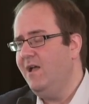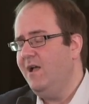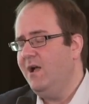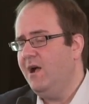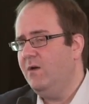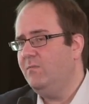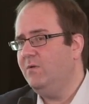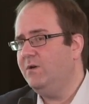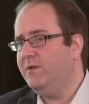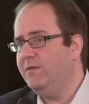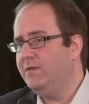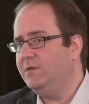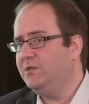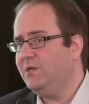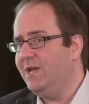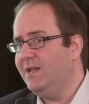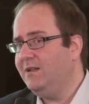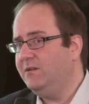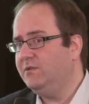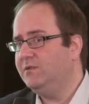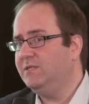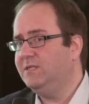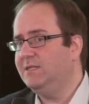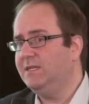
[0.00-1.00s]
And one of the
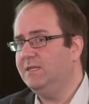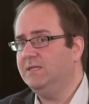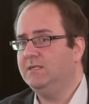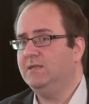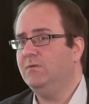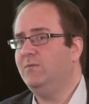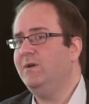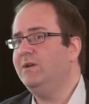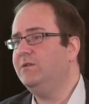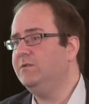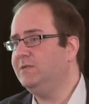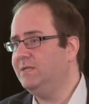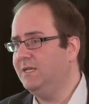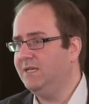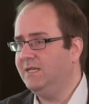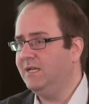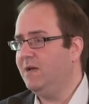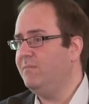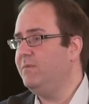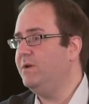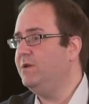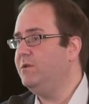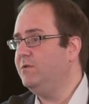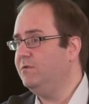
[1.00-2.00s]
challenges is that when you're setting
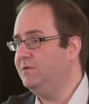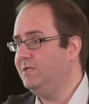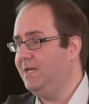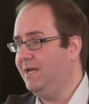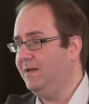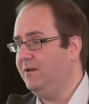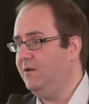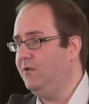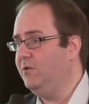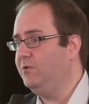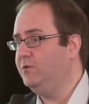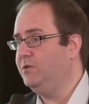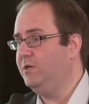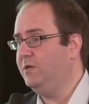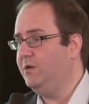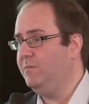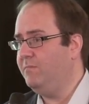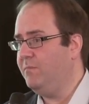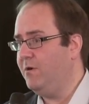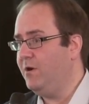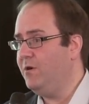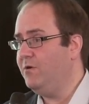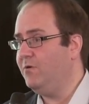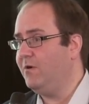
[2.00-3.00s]
up a new technology in a
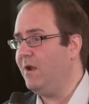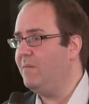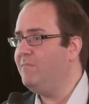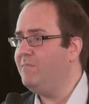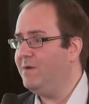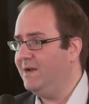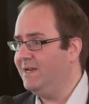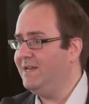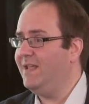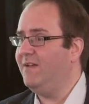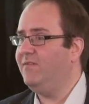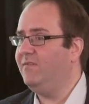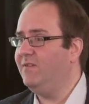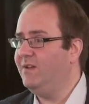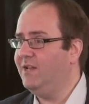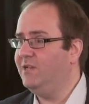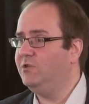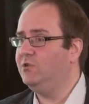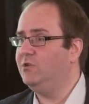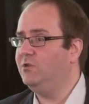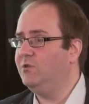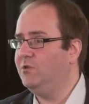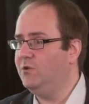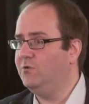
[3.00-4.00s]
program, by
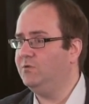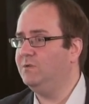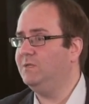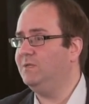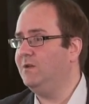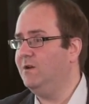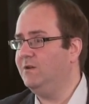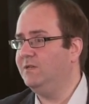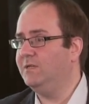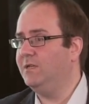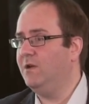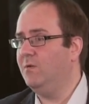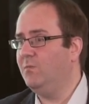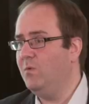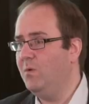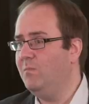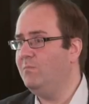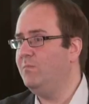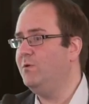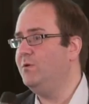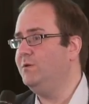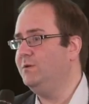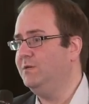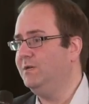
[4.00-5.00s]
definition, you're starting at one
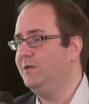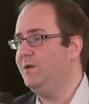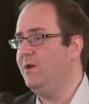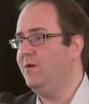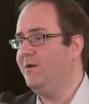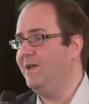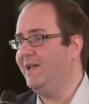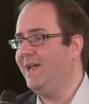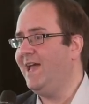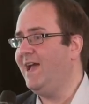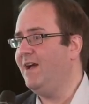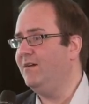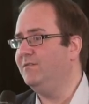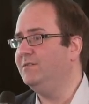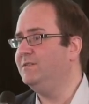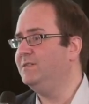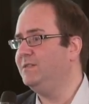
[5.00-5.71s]
point and going out.